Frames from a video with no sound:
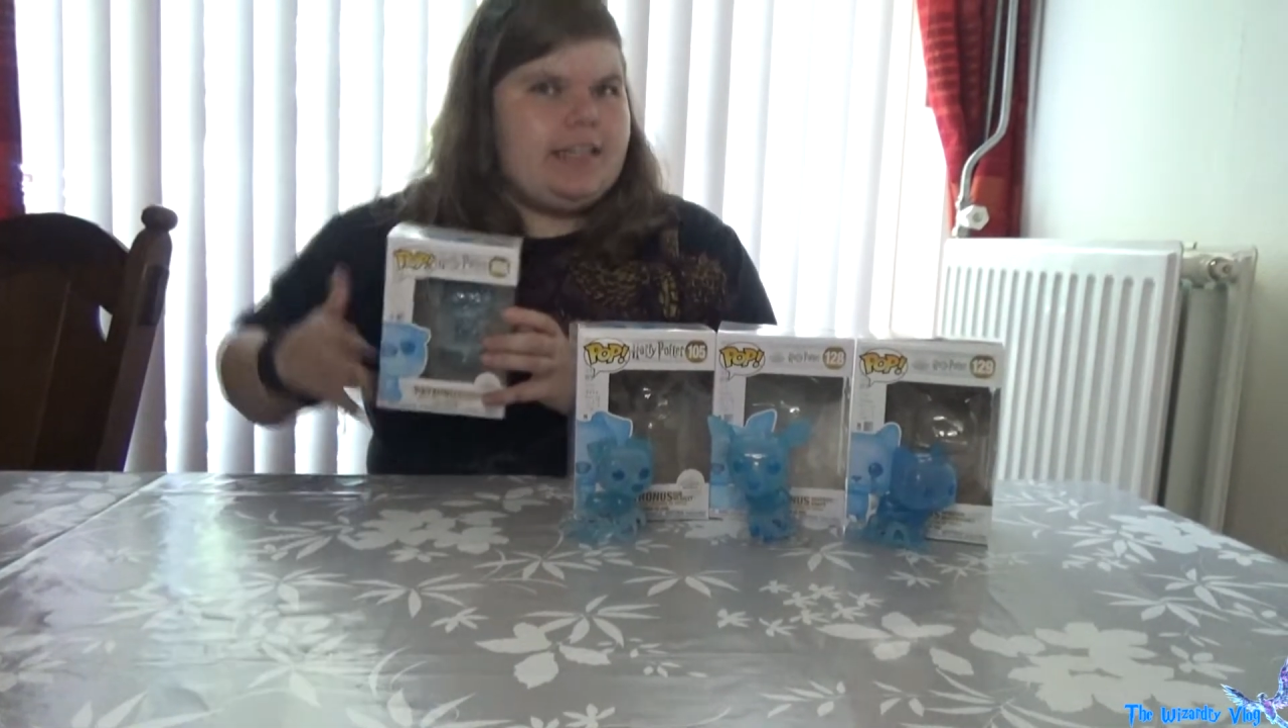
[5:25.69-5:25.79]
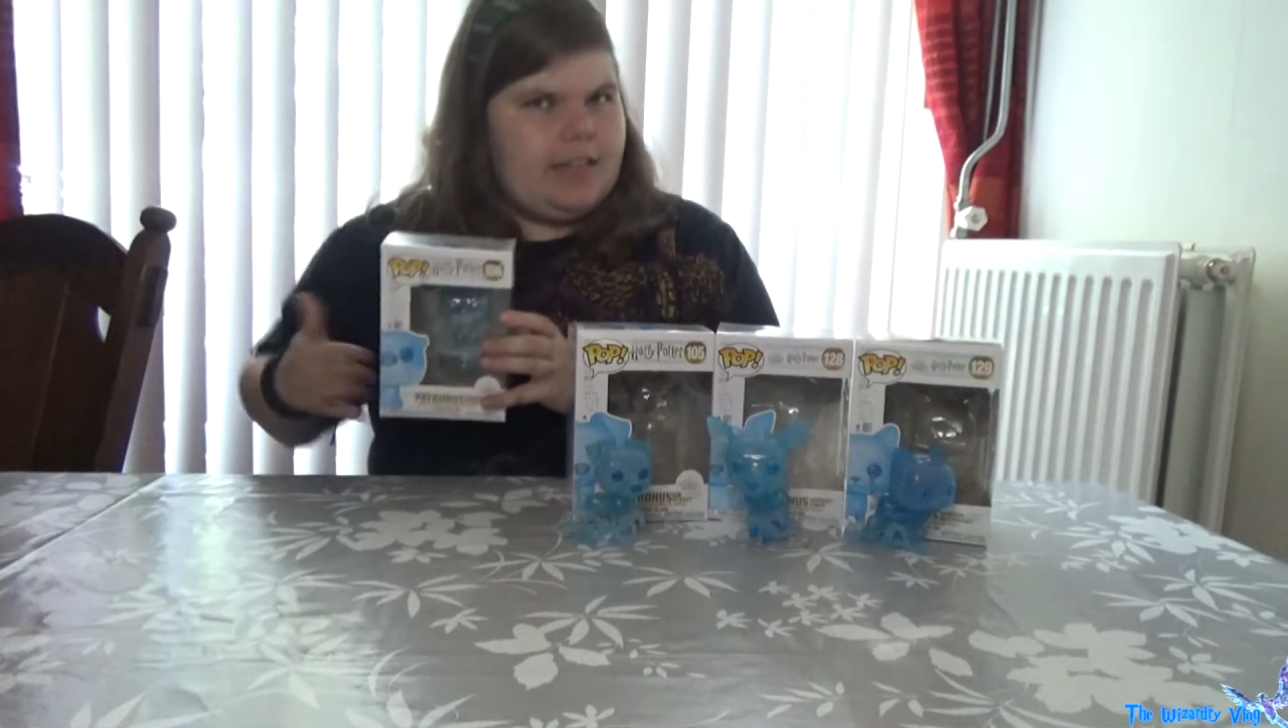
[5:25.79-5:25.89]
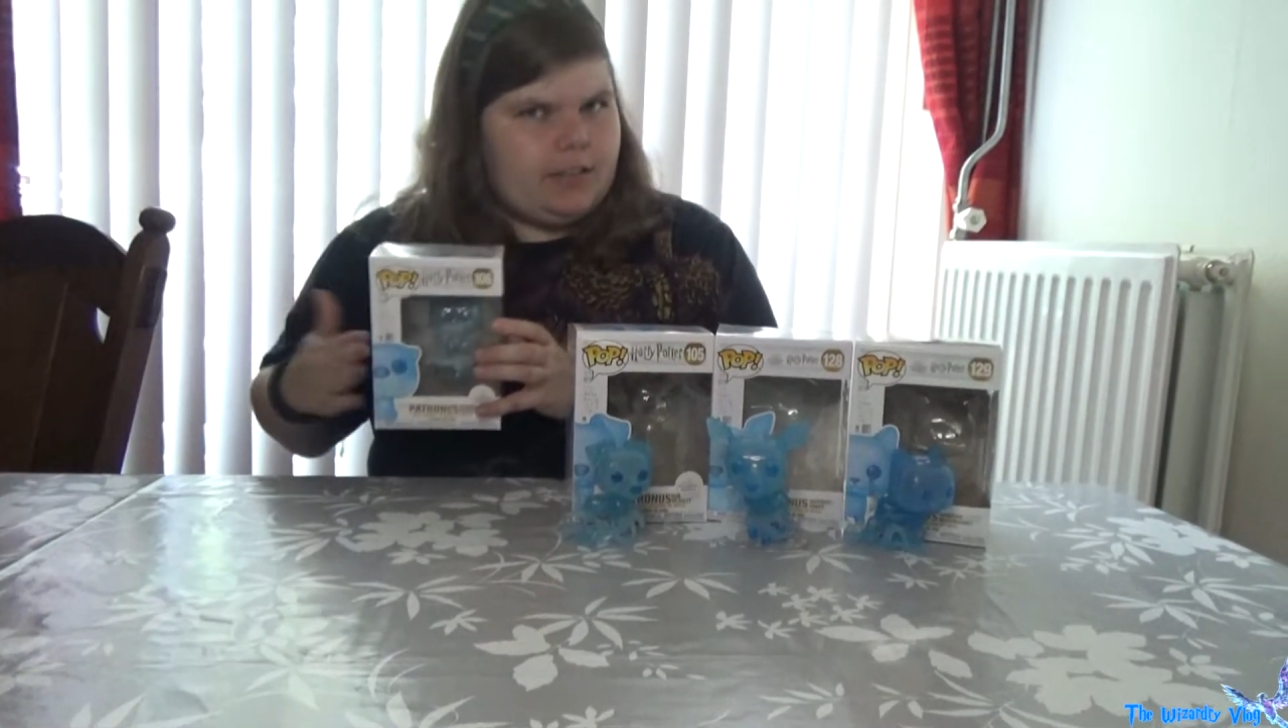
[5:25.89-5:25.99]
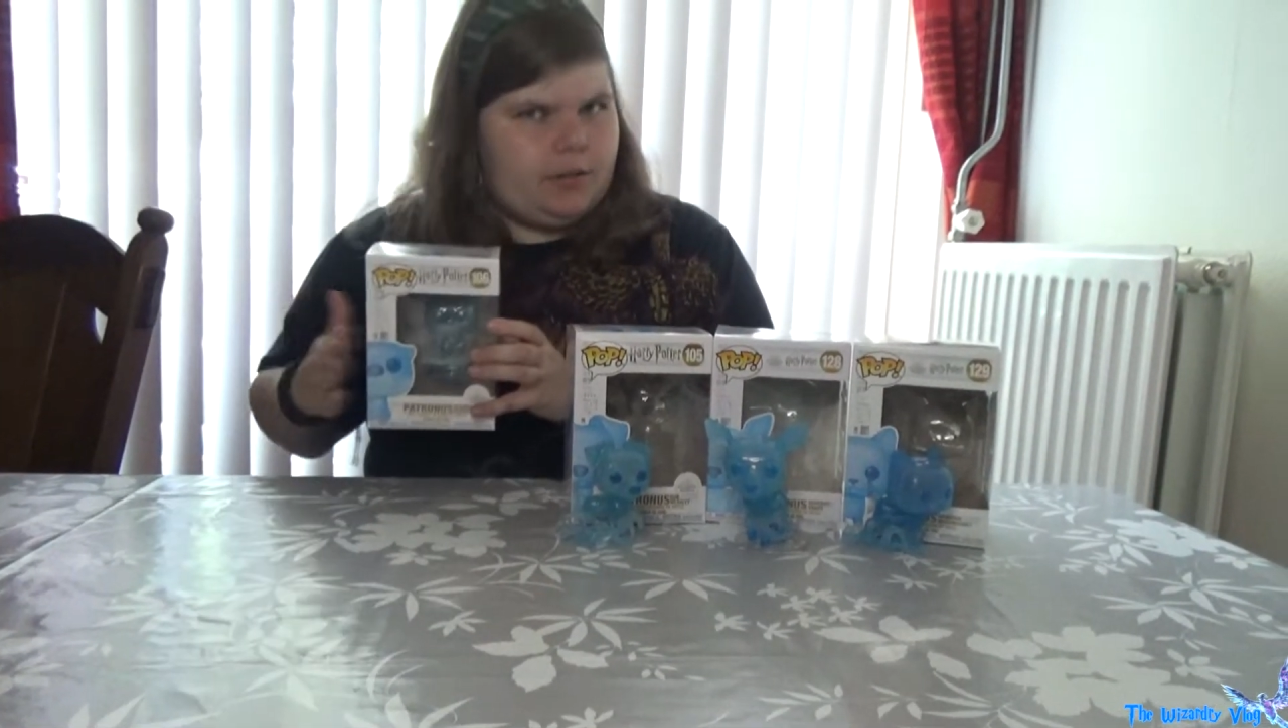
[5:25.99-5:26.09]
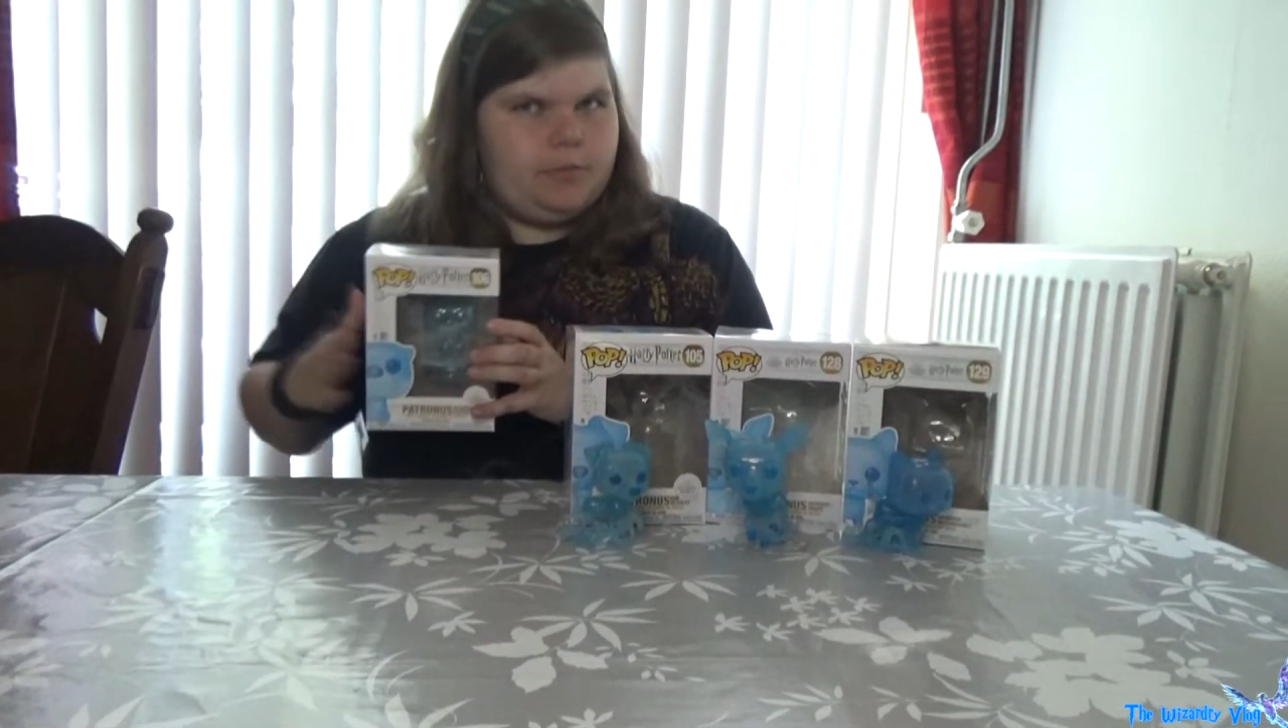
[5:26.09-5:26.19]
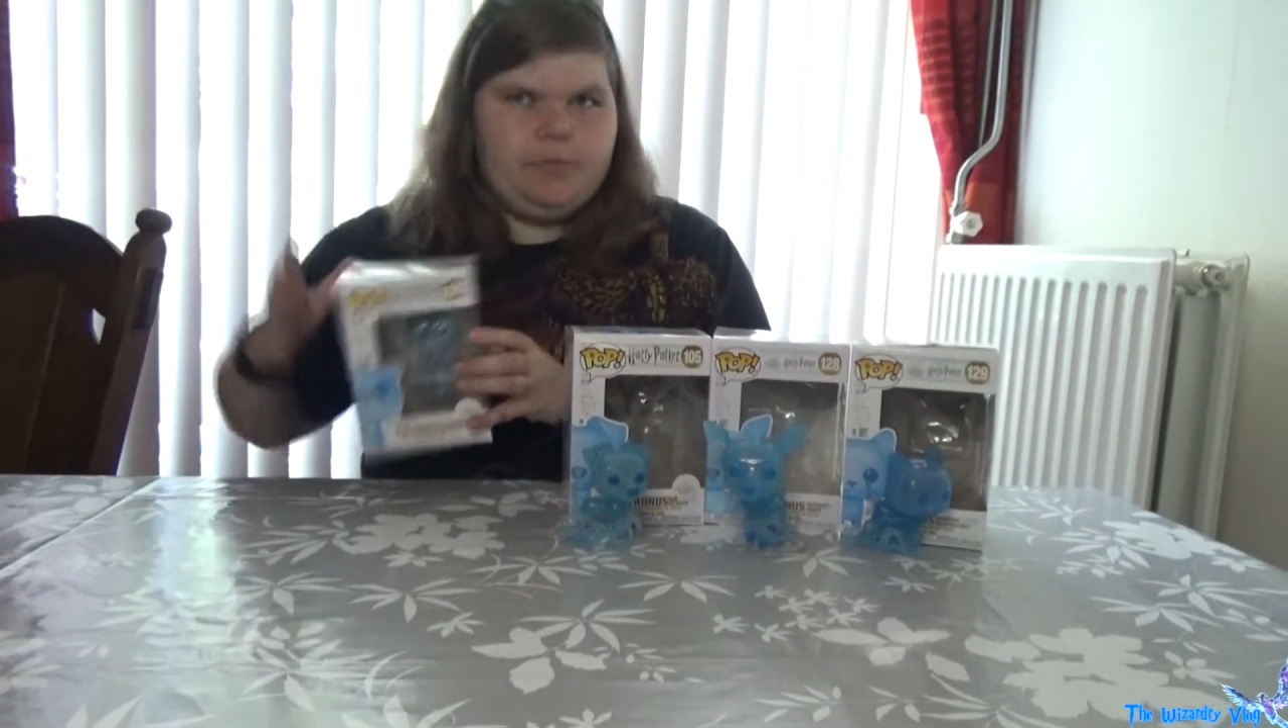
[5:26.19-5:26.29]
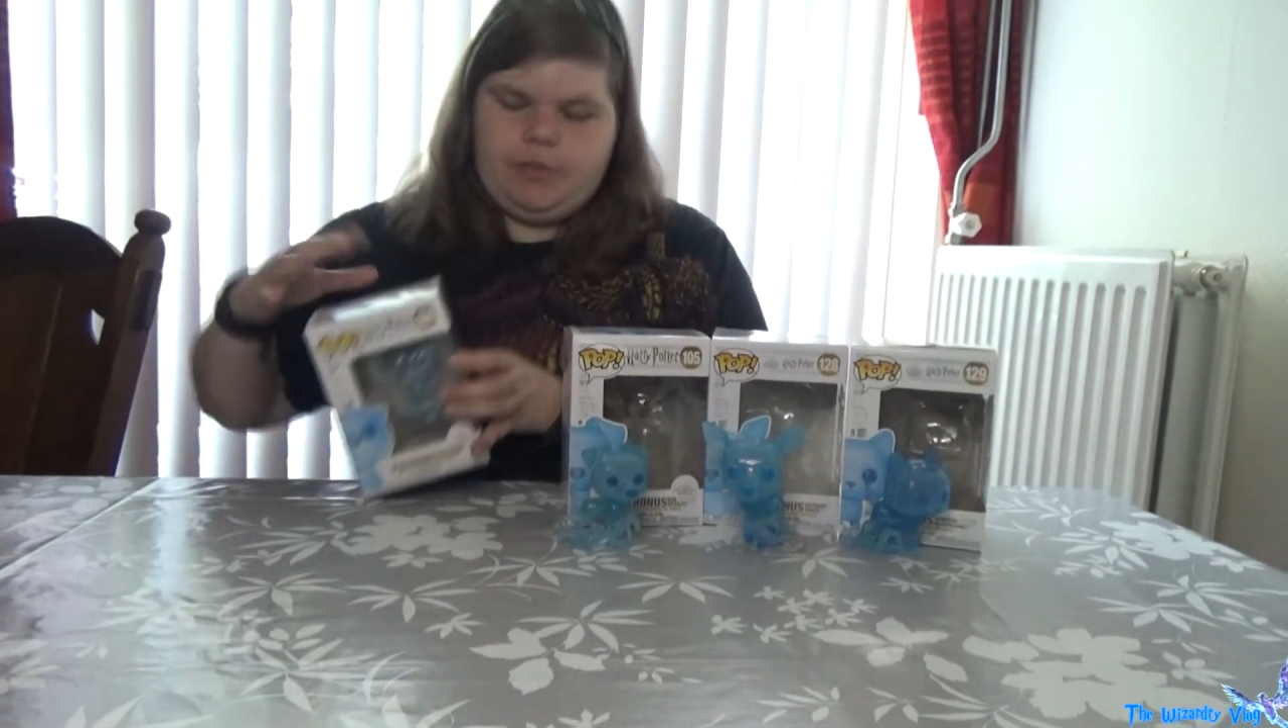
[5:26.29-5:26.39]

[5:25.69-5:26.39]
there though,